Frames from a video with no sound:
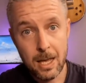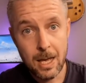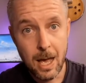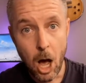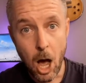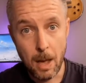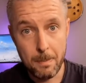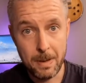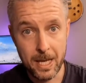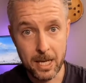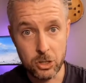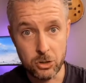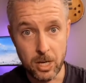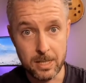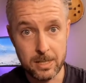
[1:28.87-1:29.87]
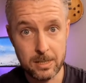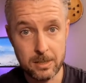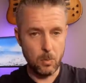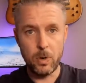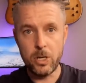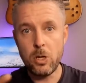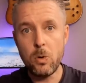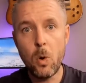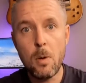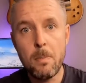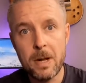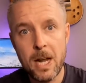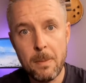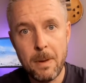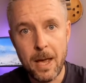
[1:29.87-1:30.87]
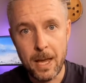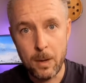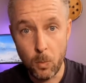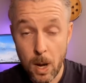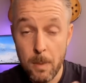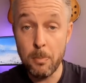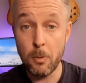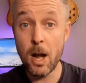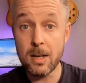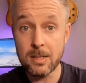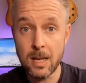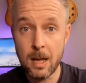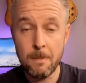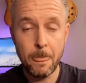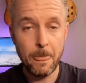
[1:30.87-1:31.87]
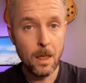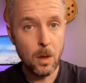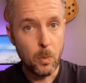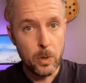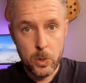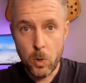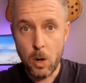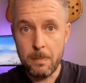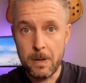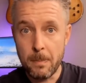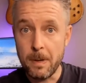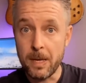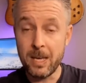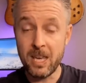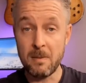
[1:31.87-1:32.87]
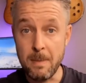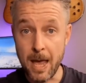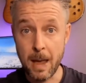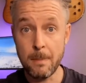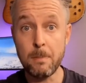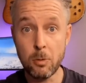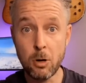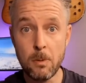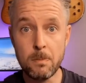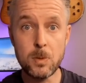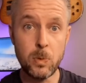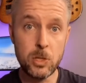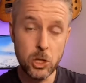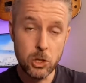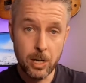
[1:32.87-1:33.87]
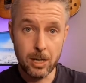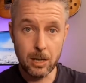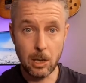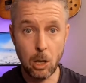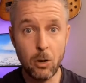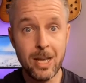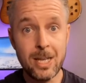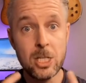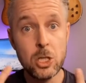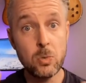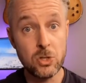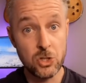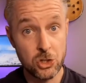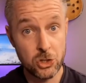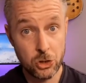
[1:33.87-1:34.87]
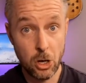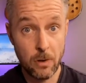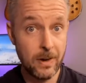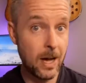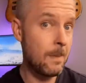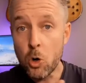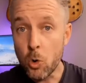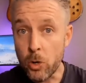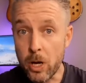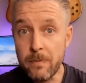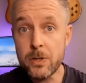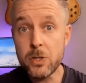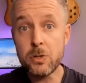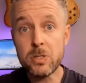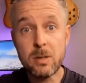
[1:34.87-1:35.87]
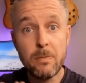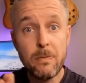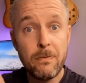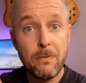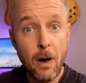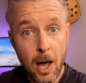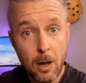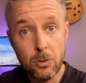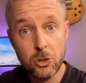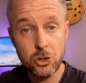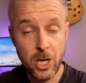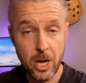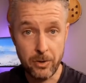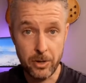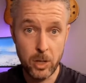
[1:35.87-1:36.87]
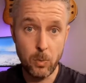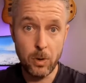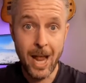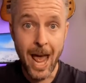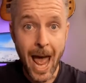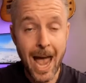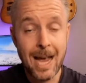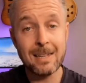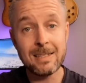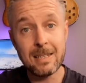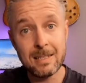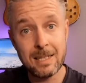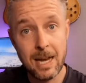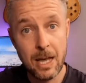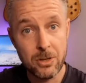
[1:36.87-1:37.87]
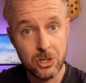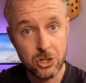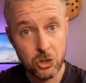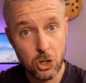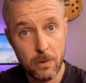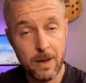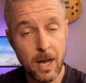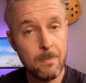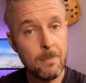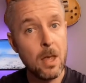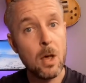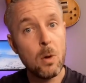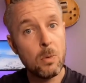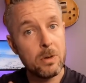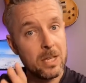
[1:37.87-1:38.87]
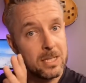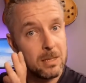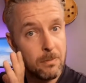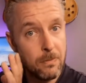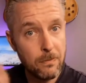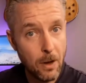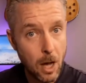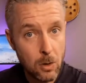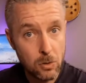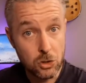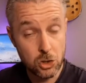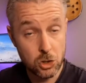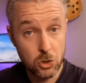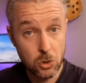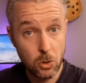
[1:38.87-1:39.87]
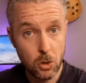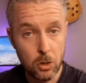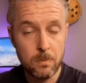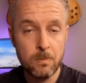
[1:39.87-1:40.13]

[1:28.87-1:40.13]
IP address. When you open up a web browser, when you open up a command prompt, when you try to log into a server, or even do some file sharing, you want to access another server where there's some files stored,